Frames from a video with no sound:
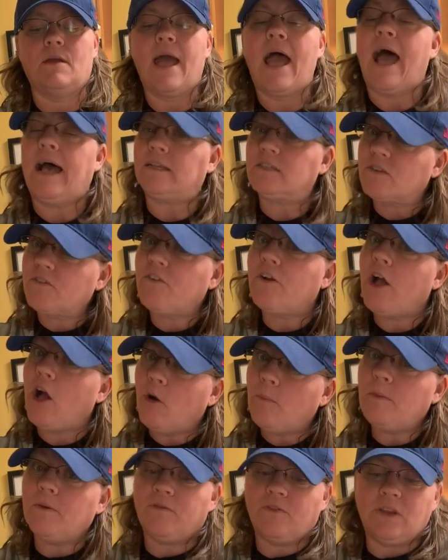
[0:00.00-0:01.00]
Ask for
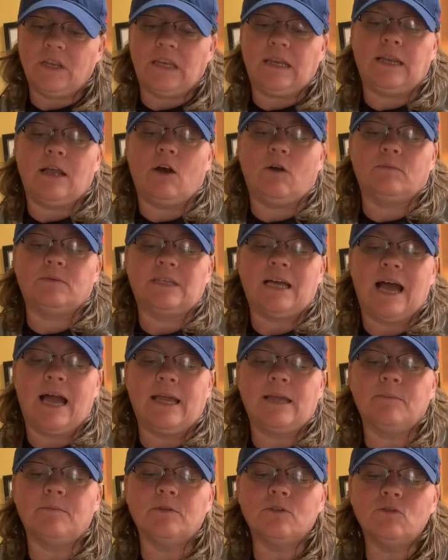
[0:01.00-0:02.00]
help if you need help.
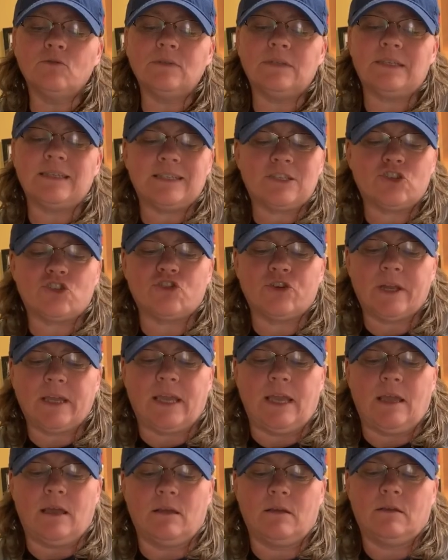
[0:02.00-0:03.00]
Tying balloons is
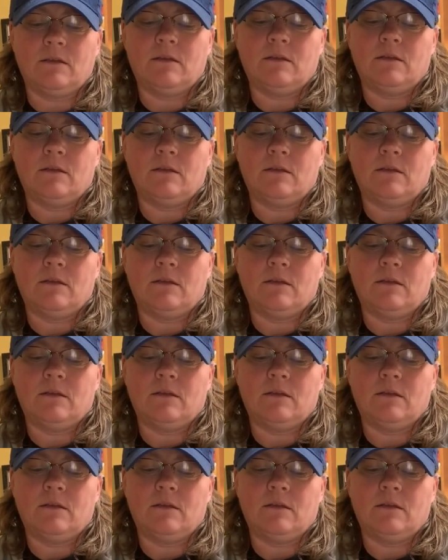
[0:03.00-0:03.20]
tricky.